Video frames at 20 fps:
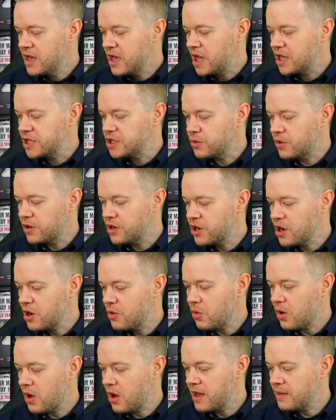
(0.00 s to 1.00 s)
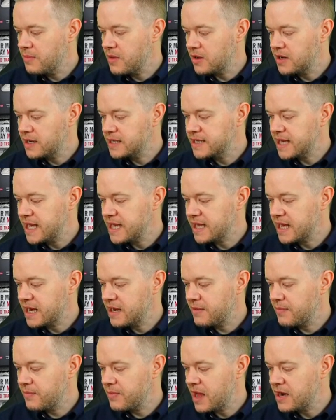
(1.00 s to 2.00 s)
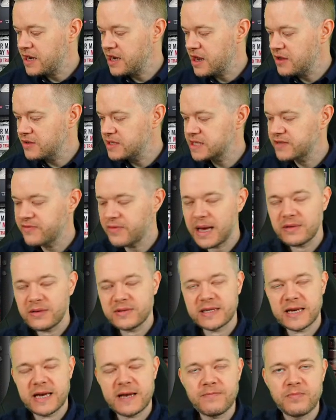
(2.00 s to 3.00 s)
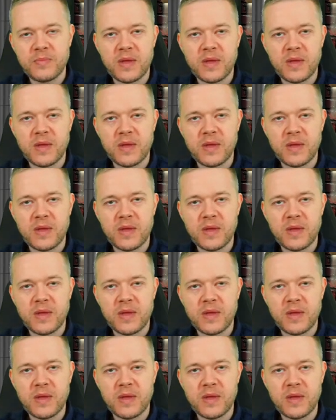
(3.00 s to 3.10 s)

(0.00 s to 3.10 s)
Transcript: And do you want to know why I'm not going to take any, any notice about it?